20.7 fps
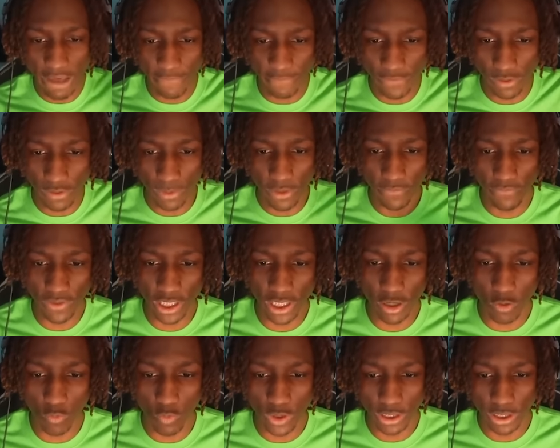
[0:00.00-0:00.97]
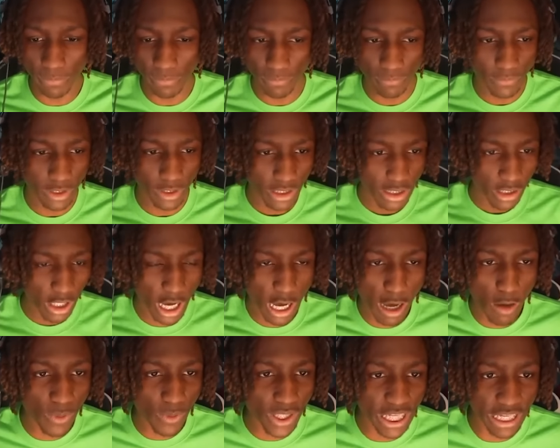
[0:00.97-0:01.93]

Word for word: He didn't want to just follow him around.